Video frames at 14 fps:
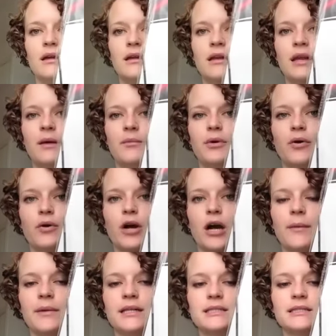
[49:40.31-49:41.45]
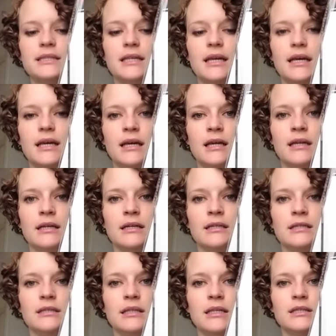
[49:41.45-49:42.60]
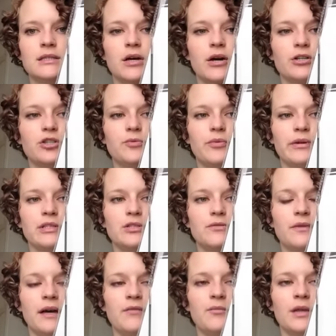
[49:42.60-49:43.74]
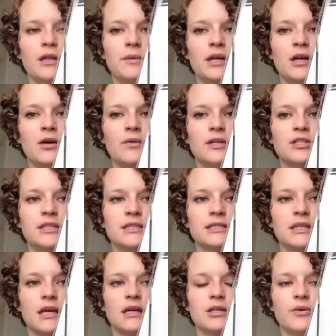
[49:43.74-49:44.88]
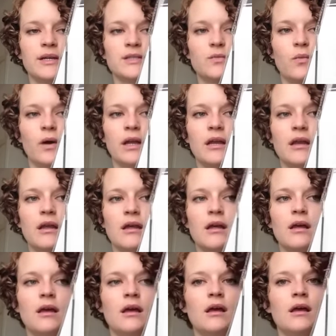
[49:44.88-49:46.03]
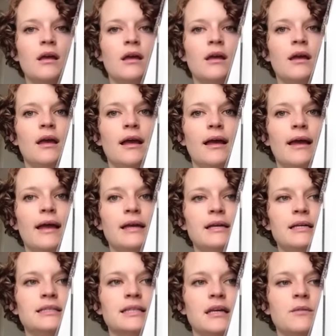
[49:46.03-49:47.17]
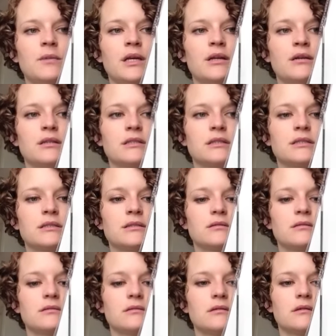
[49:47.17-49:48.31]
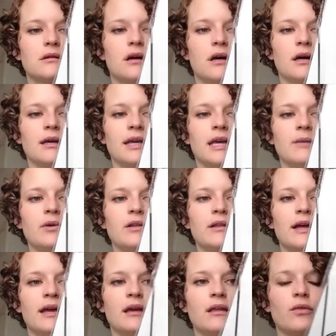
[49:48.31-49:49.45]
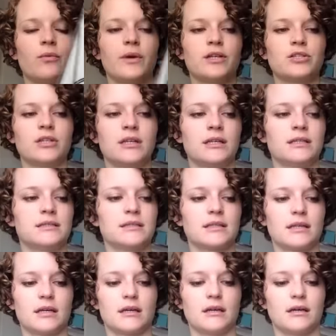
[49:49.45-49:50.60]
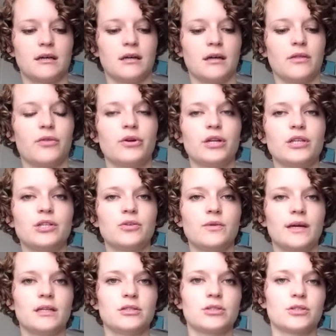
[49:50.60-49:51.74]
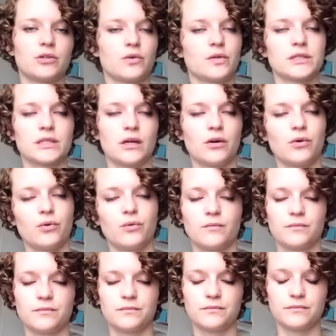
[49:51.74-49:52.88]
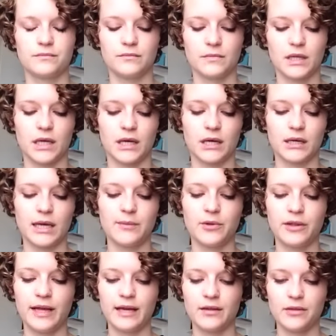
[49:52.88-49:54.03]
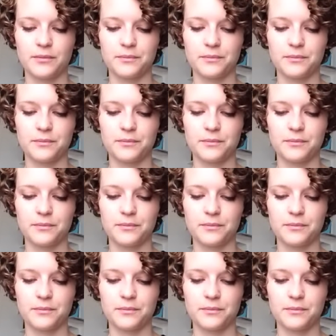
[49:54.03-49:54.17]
Knit Pro Carbons and these are 2.25 millimeter, which is a US 1, 80 centimeters cable length, which is 32 inch or so cable length.